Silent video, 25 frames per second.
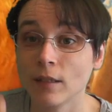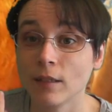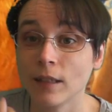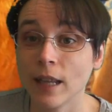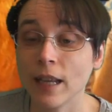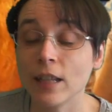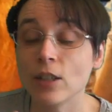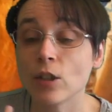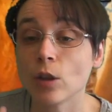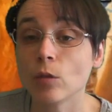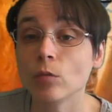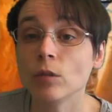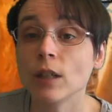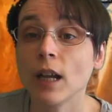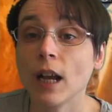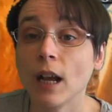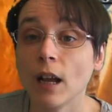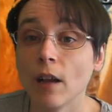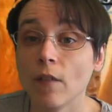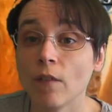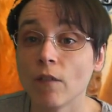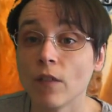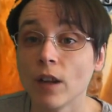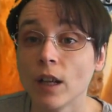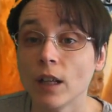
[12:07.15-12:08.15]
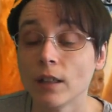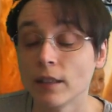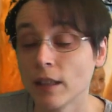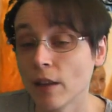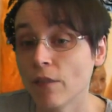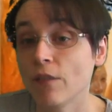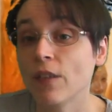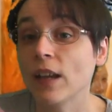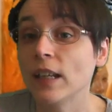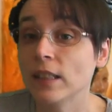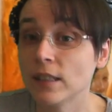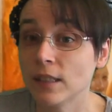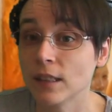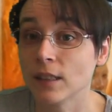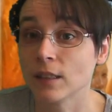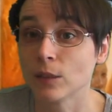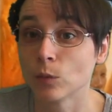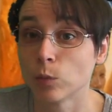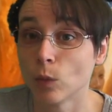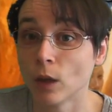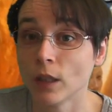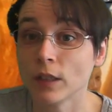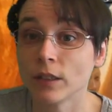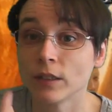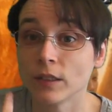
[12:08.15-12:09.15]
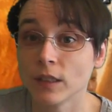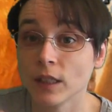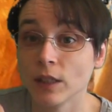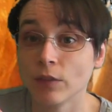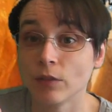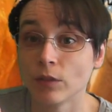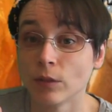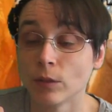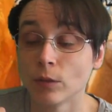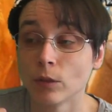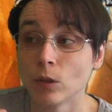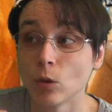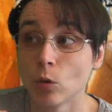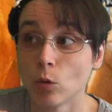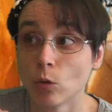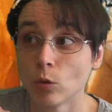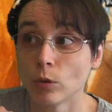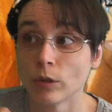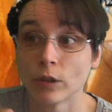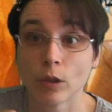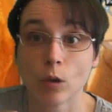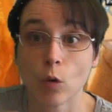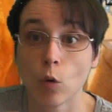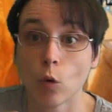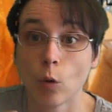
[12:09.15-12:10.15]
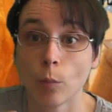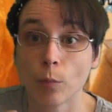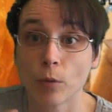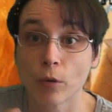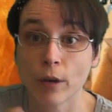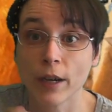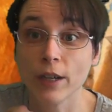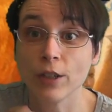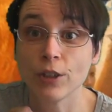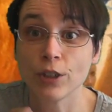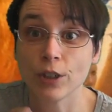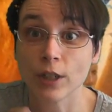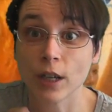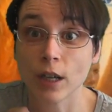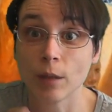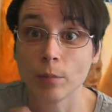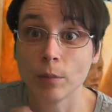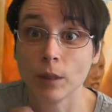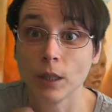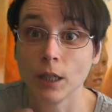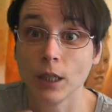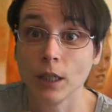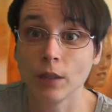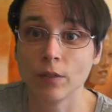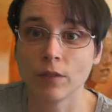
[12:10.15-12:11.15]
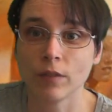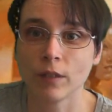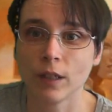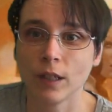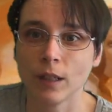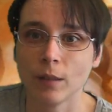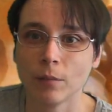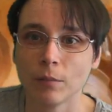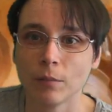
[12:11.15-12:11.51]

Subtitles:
They don't have, they're faceless. One is even called the corporation, I believe.